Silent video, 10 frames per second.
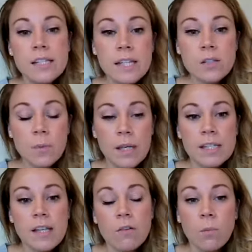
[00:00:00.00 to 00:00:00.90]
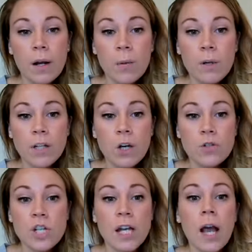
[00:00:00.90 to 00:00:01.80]
6 weeks of one-on-one
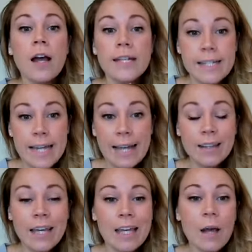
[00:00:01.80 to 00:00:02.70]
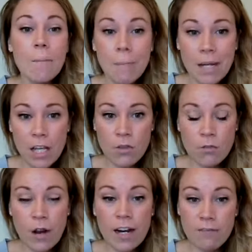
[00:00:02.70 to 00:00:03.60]
coaching daily, Monday through
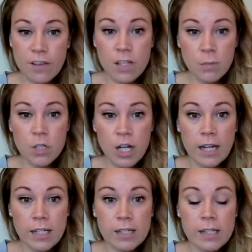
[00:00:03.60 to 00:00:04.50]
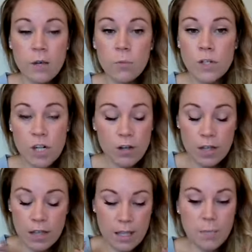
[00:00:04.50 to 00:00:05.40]
Friday Facebook check-ins, which
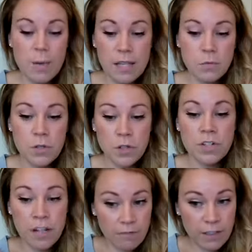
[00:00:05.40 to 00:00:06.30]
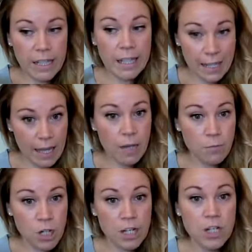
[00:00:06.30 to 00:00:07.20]
are the best, which are definitely
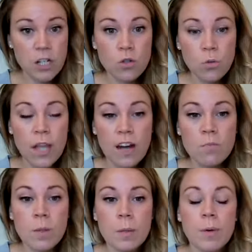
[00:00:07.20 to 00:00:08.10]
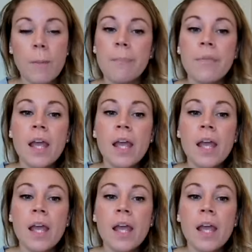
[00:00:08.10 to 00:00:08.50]
game-changing to a lot of people.